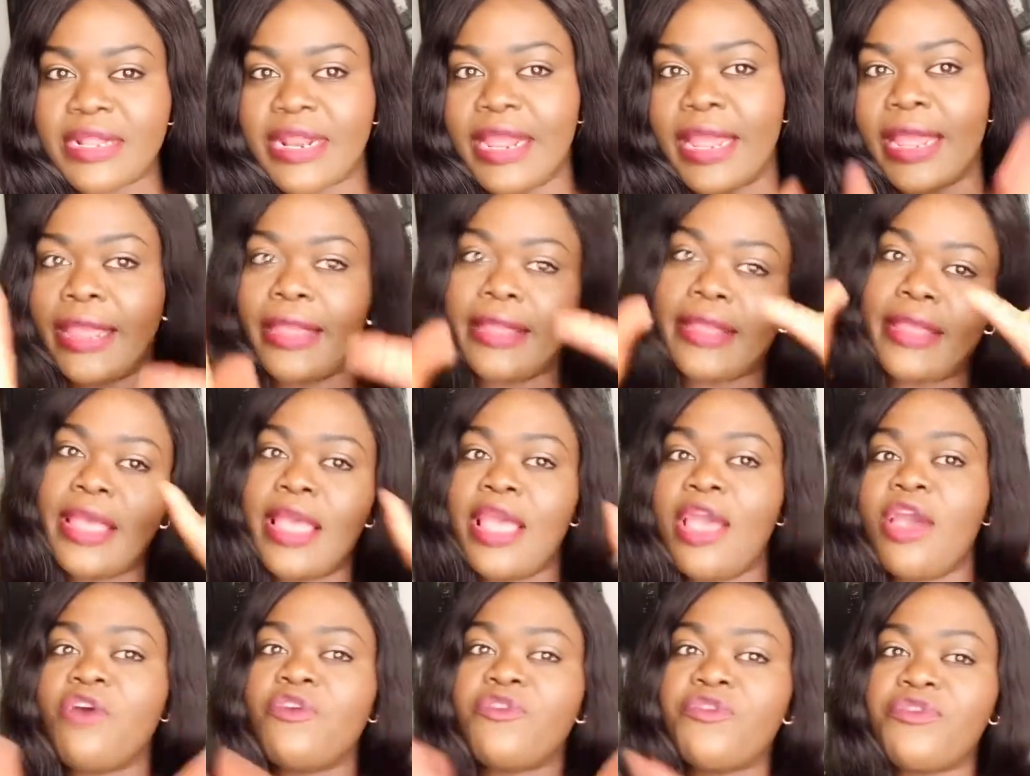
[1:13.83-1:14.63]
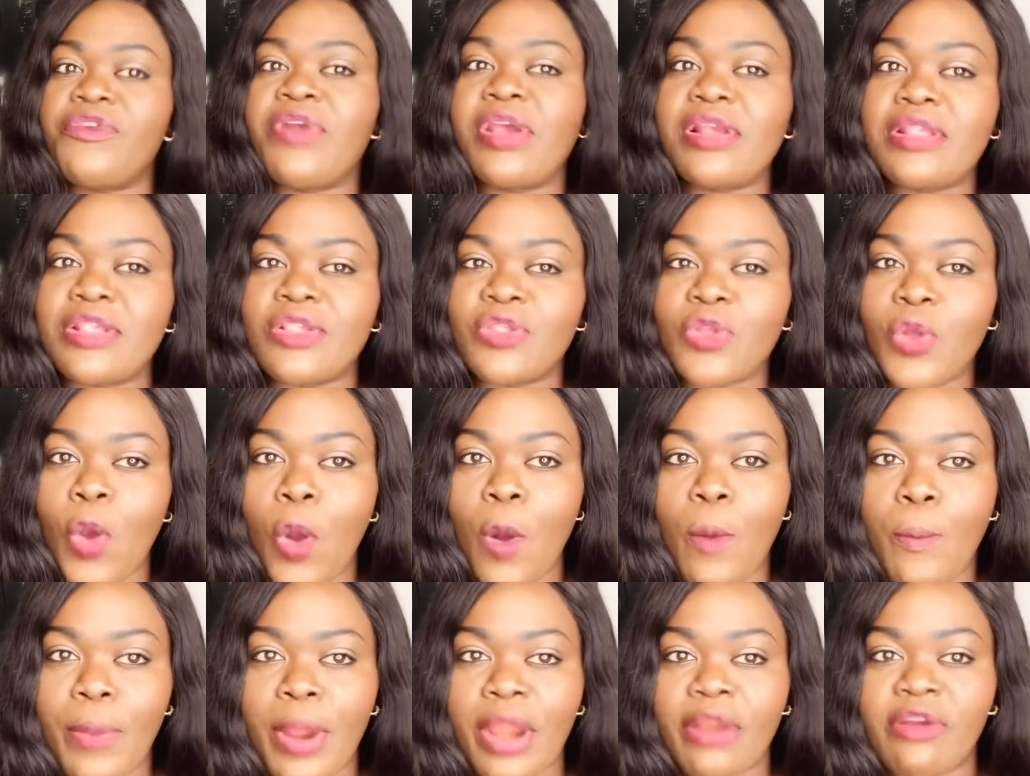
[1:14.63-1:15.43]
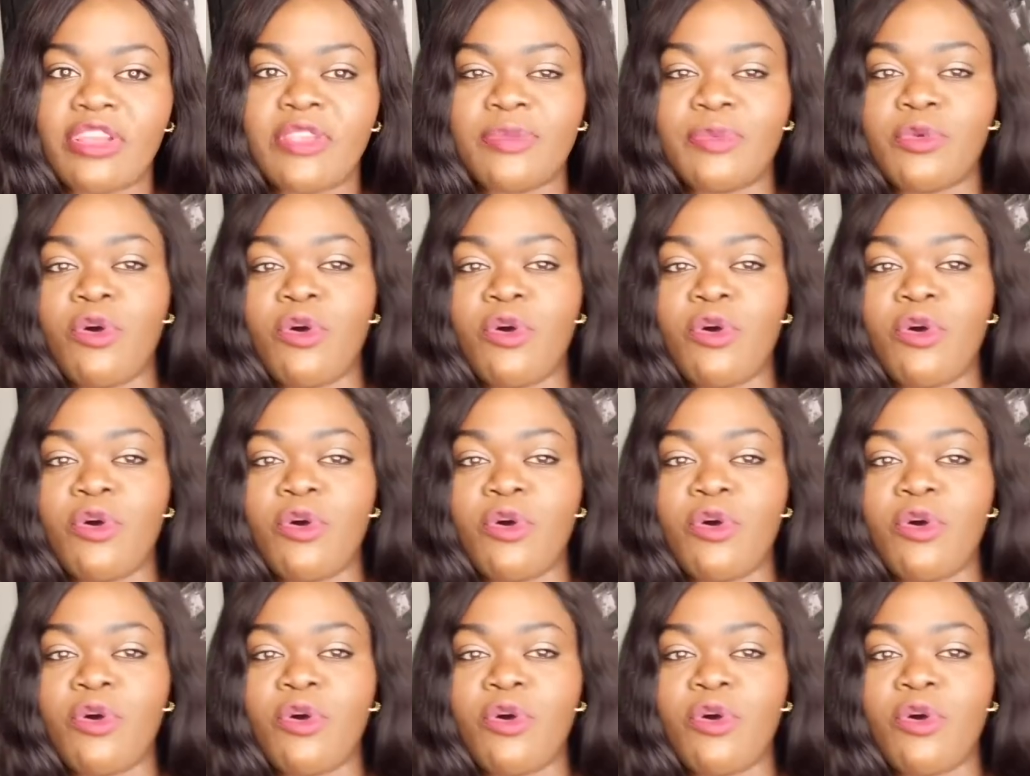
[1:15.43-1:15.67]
Like, France is not all Paris.